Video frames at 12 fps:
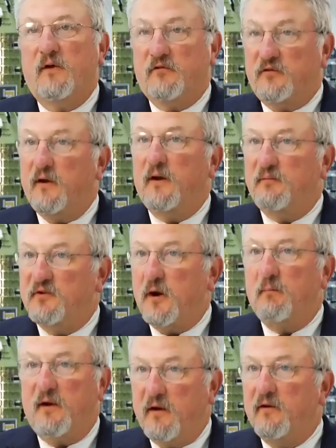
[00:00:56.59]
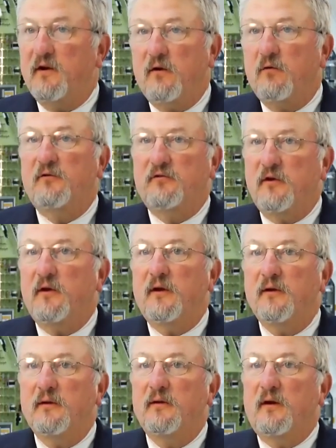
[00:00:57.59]
They're set up shop in the O&C,
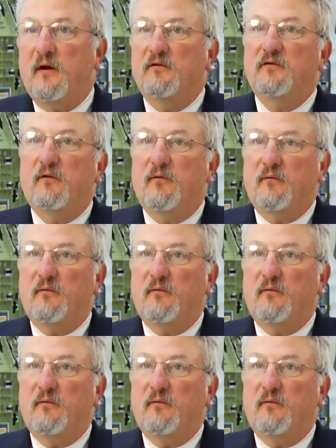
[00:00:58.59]
and so